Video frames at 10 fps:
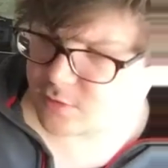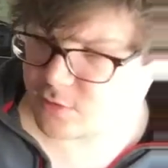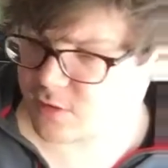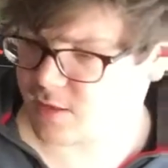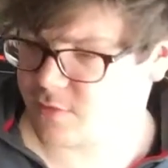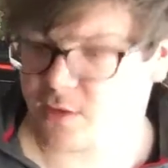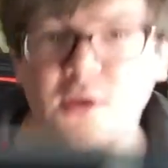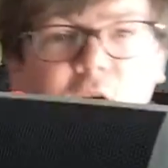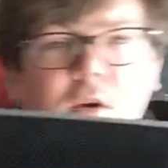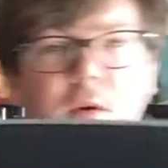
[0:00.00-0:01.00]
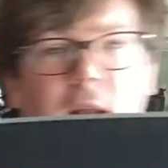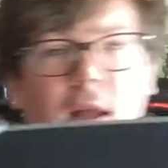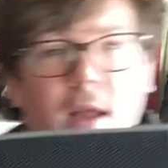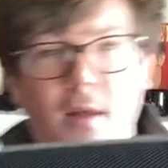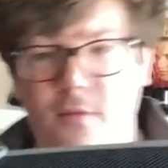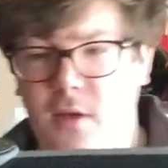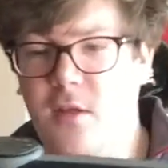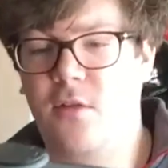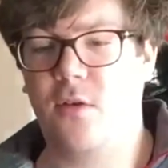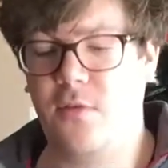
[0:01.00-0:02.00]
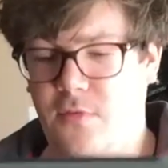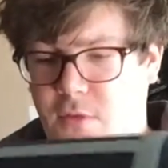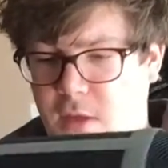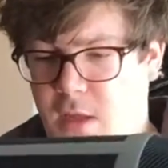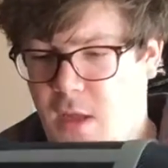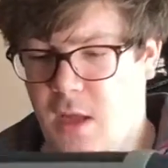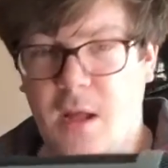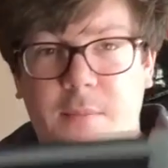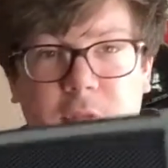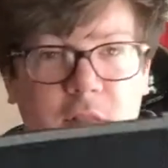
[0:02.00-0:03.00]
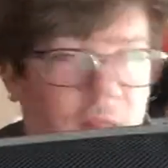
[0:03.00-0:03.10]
So just having a quick look at it first off, this